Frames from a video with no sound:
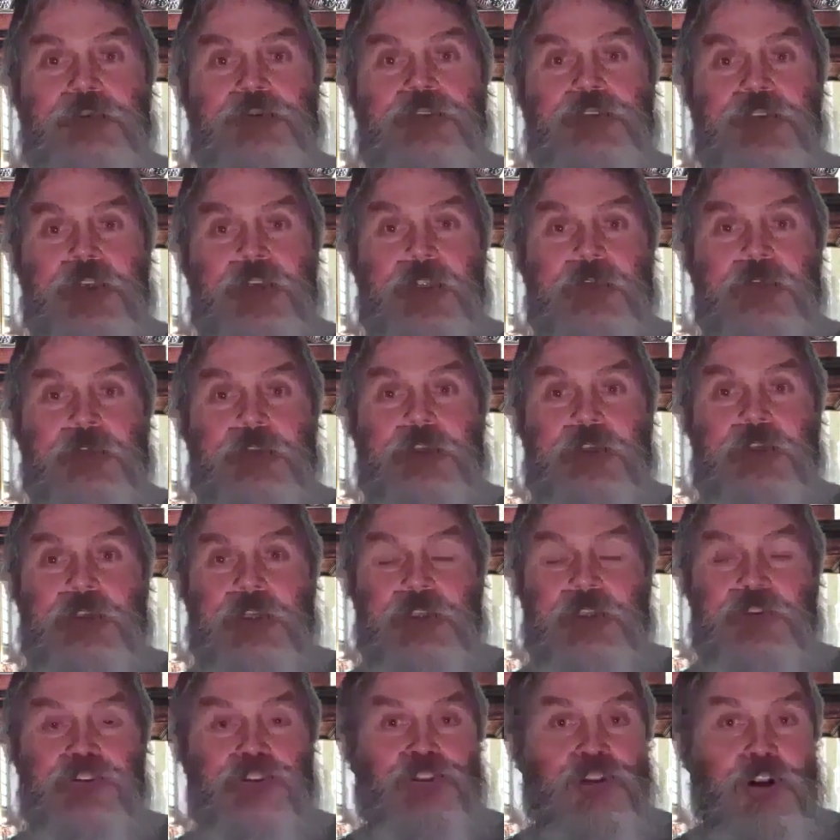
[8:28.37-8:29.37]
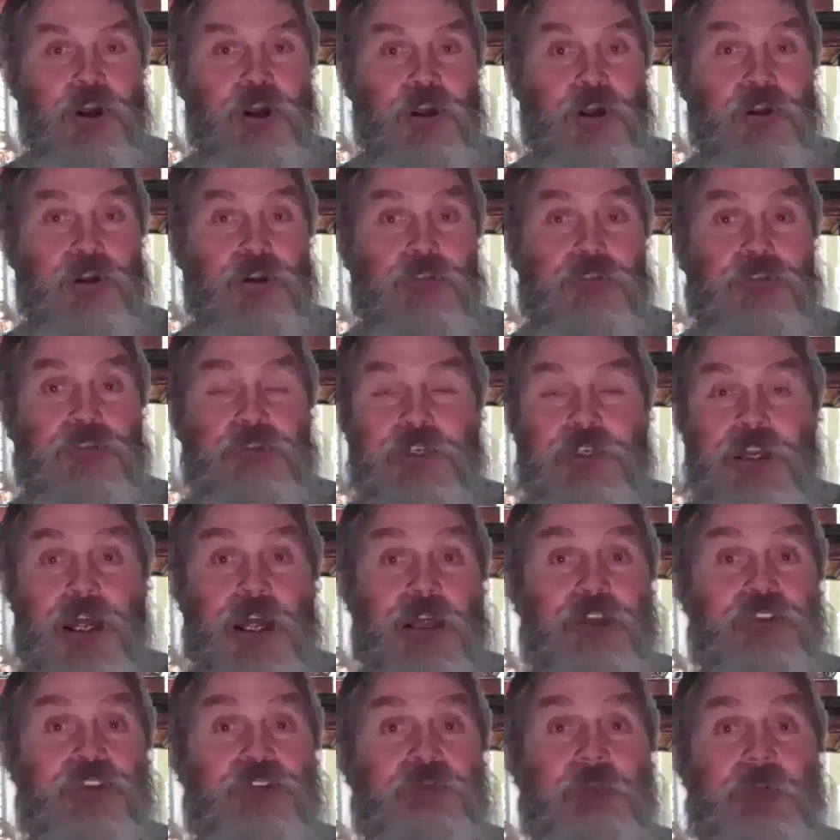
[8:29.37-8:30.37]
And then in chapter seven,
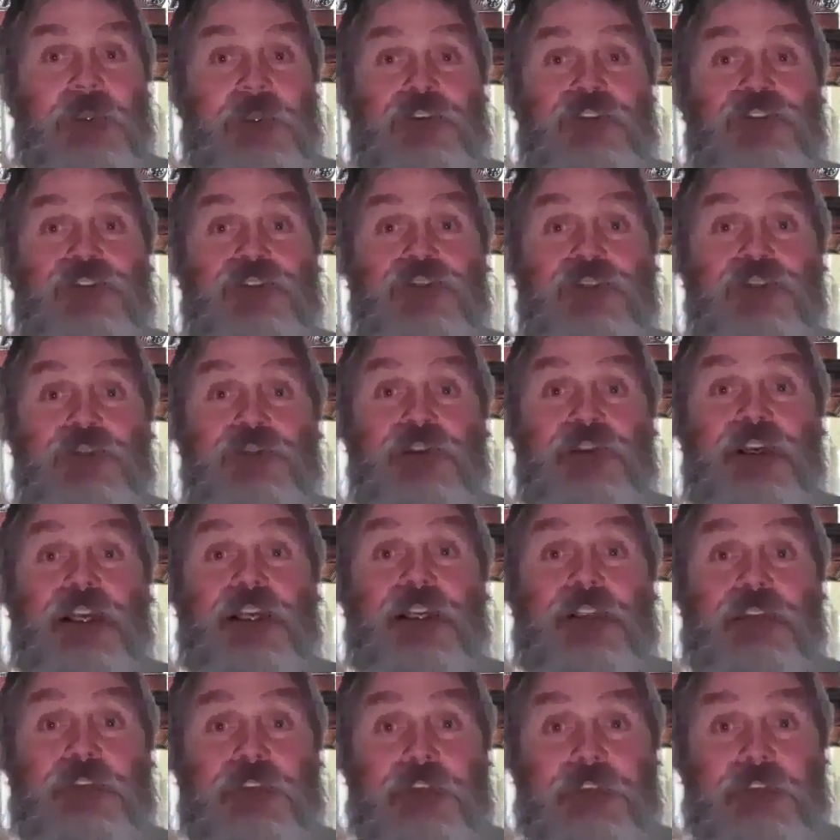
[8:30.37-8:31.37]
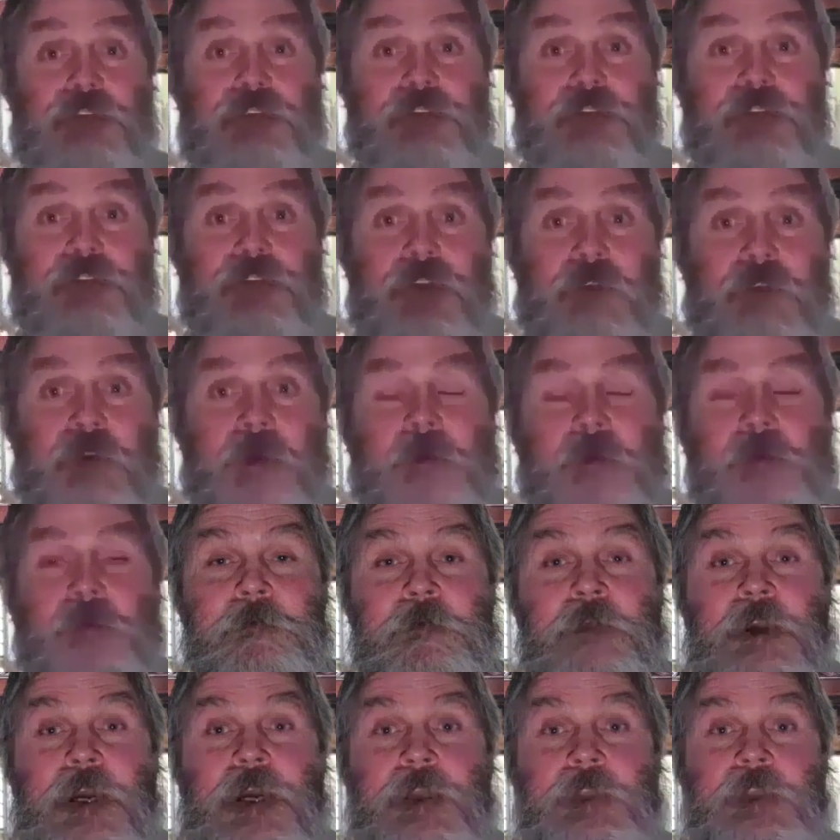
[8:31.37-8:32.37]
it's called God Speaks to an
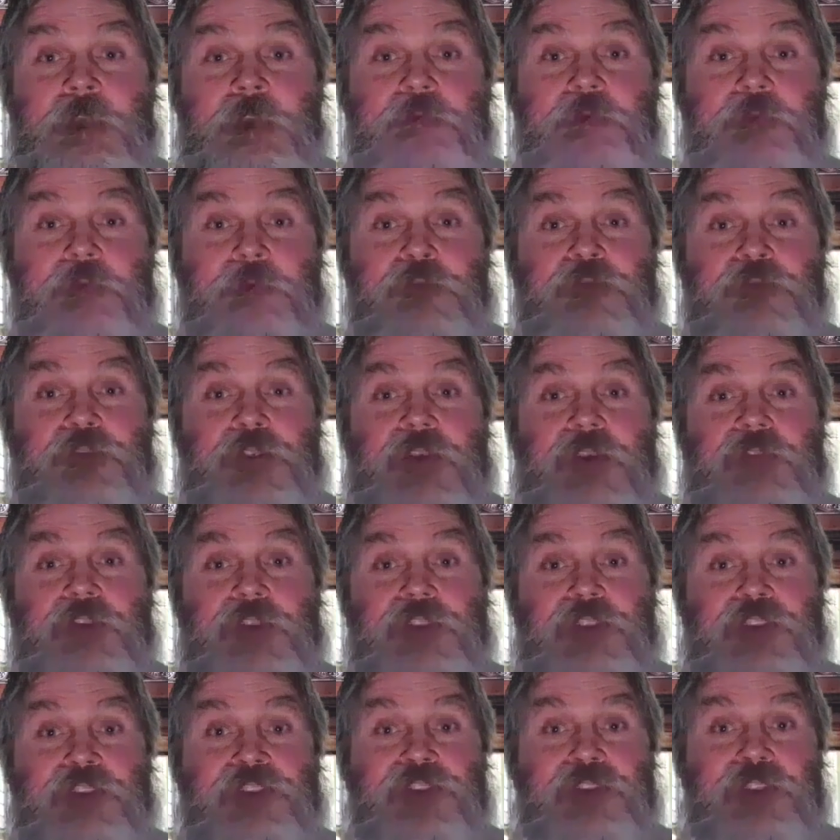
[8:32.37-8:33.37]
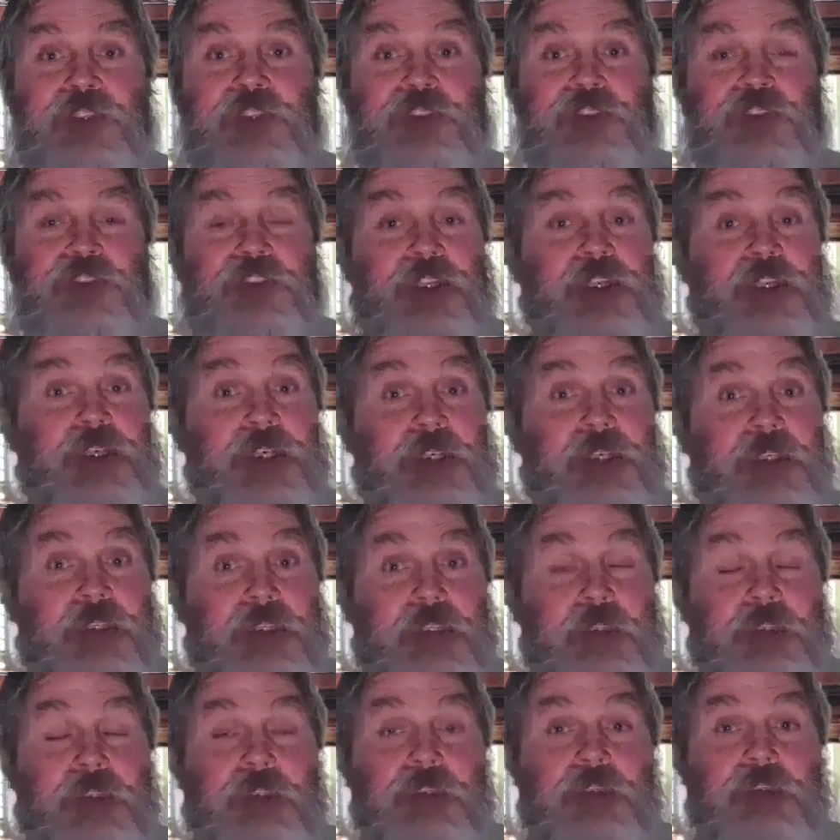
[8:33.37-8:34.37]
Atheist. And then from 7 to
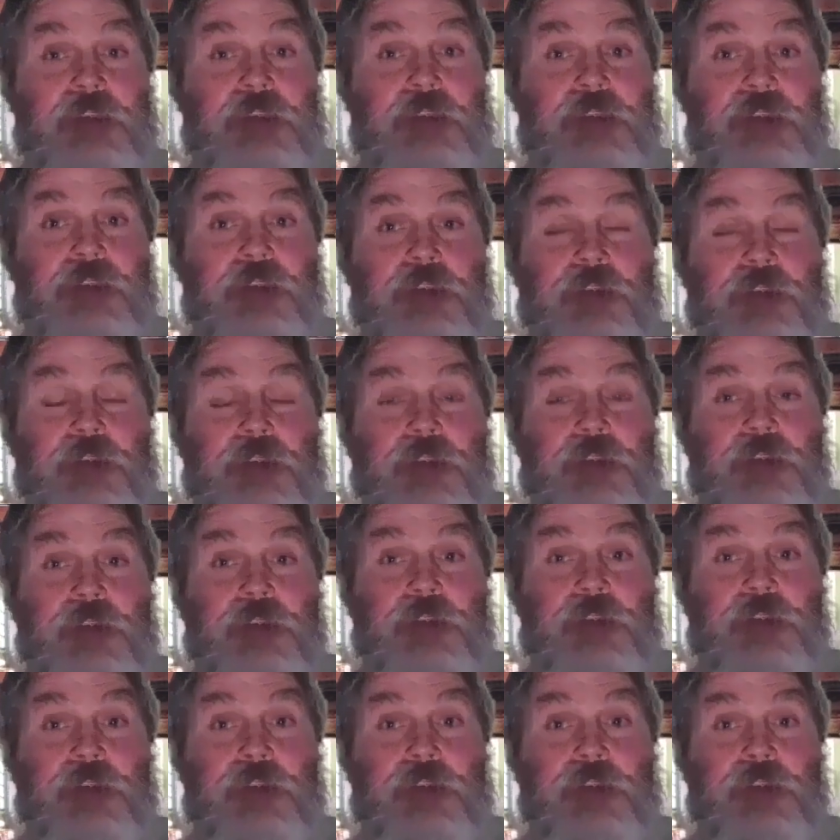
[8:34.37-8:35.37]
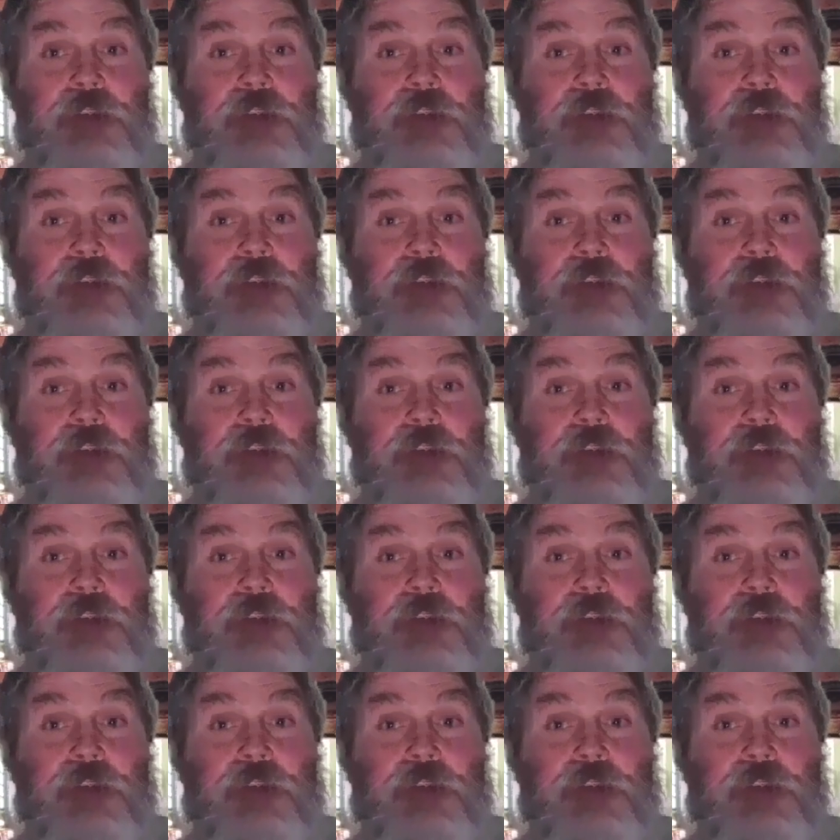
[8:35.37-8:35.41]
16,